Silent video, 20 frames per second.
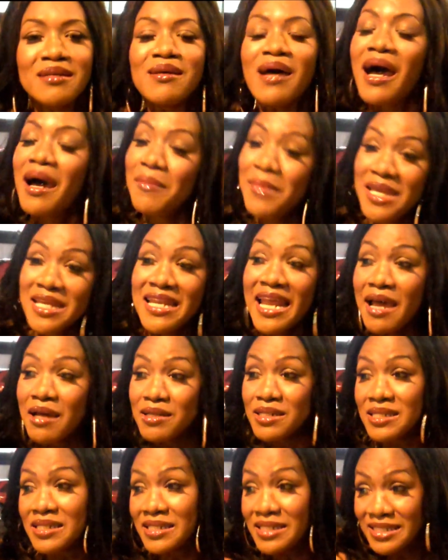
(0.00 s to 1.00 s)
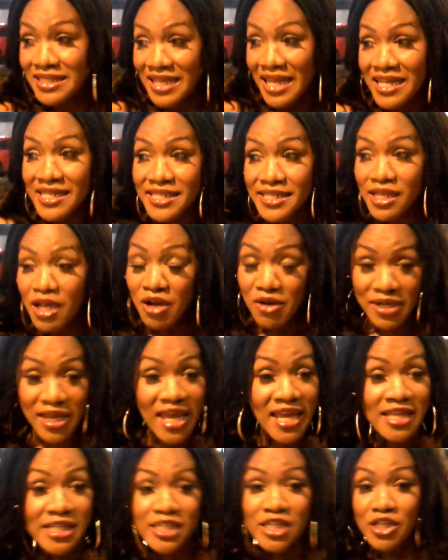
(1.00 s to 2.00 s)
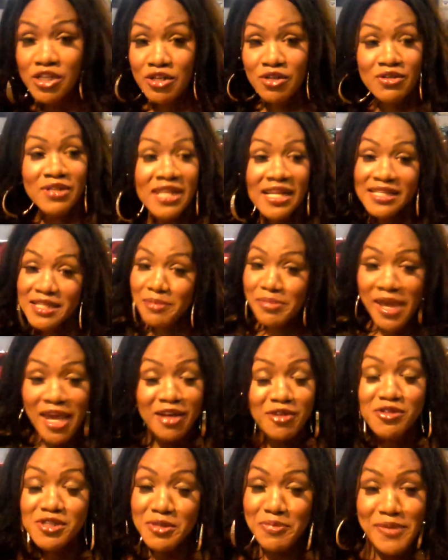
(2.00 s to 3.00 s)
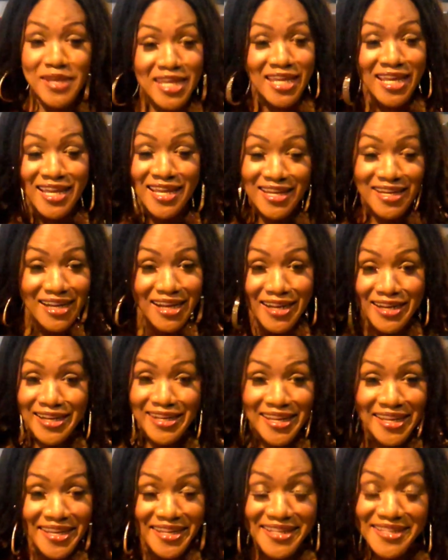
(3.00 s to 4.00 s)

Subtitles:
I mean, that's okay too. Let the battles begin, honey.